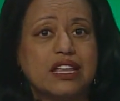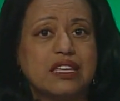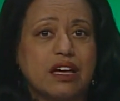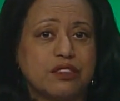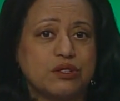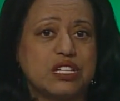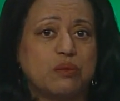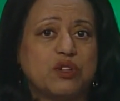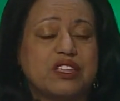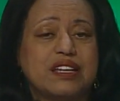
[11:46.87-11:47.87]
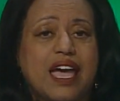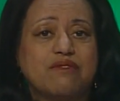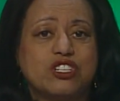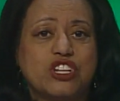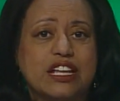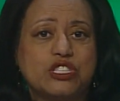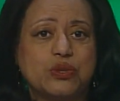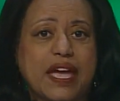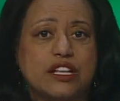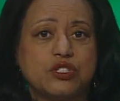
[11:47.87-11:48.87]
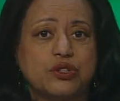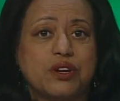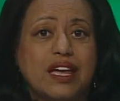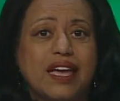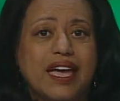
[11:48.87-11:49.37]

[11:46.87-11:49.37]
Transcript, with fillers: The other team will then have the chance to answer.